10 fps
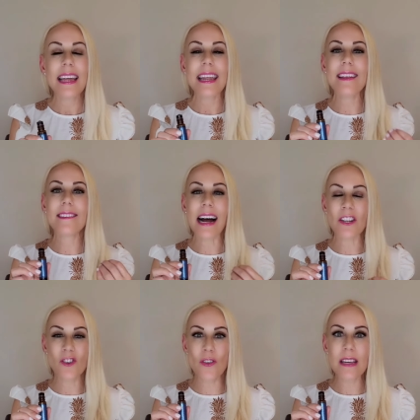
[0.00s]
is
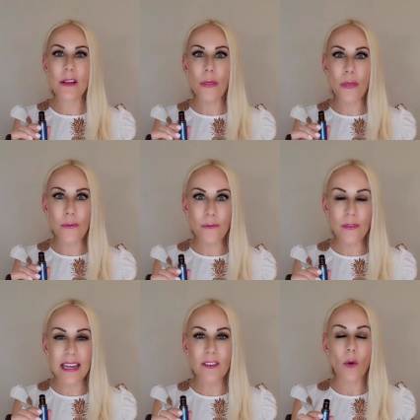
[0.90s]
underneath the
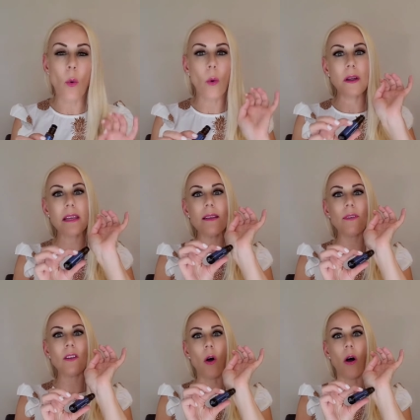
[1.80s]
feet or
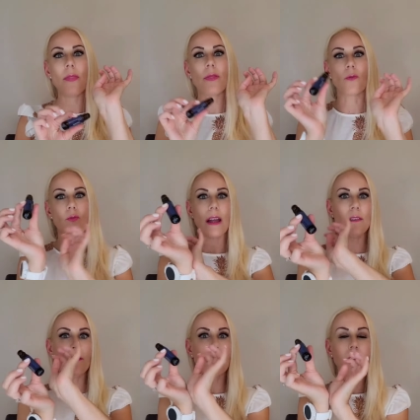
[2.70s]
even on the
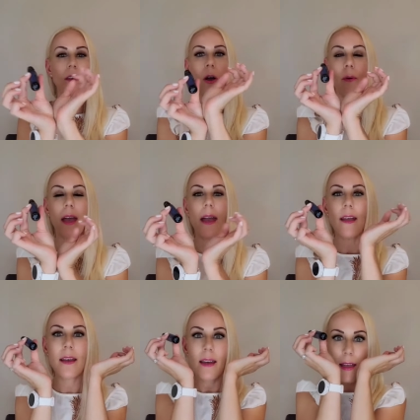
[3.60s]
wrists, okay?